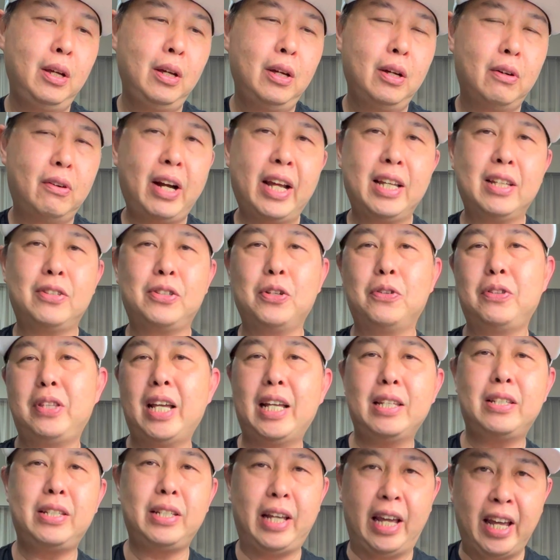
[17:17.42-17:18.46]
Right, so
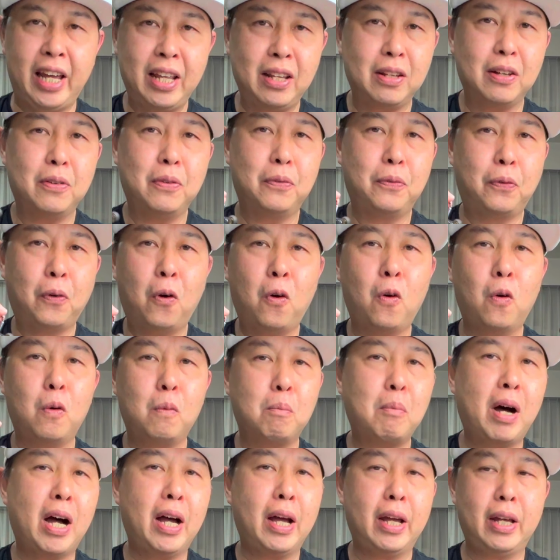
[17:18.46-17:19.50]
that's it for
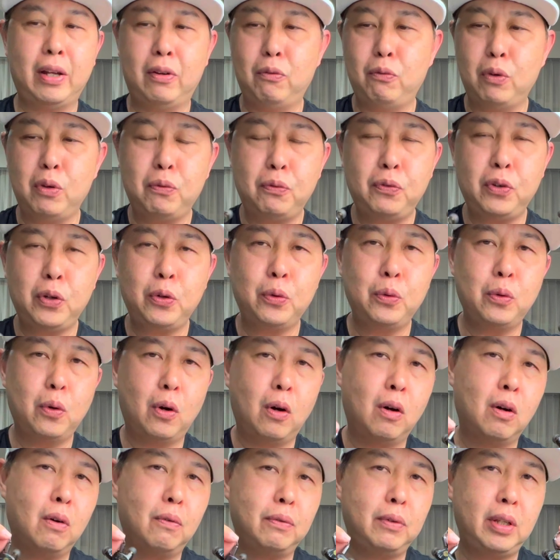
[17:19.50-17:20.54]
my review
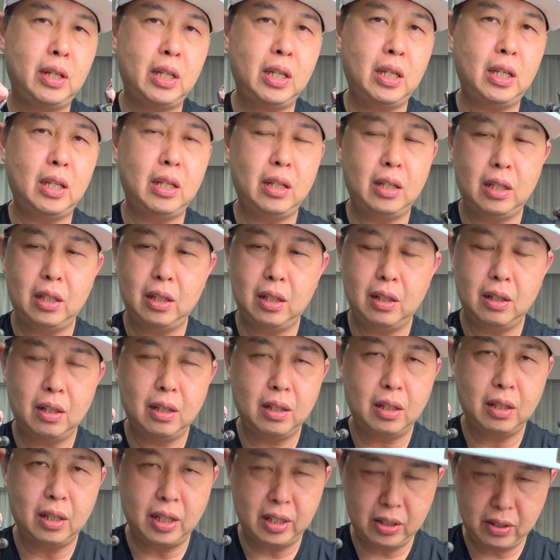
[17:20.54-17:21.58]
of
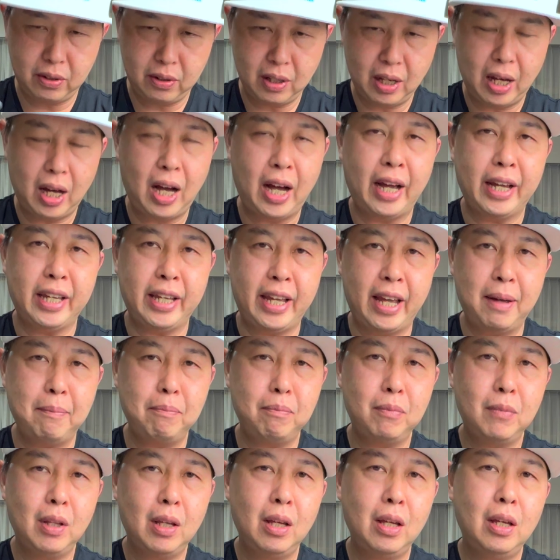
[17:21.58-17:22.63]
this
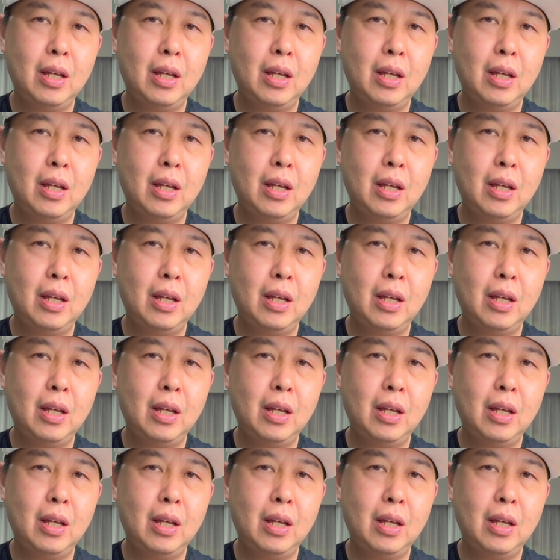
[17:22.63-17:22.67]
IEM.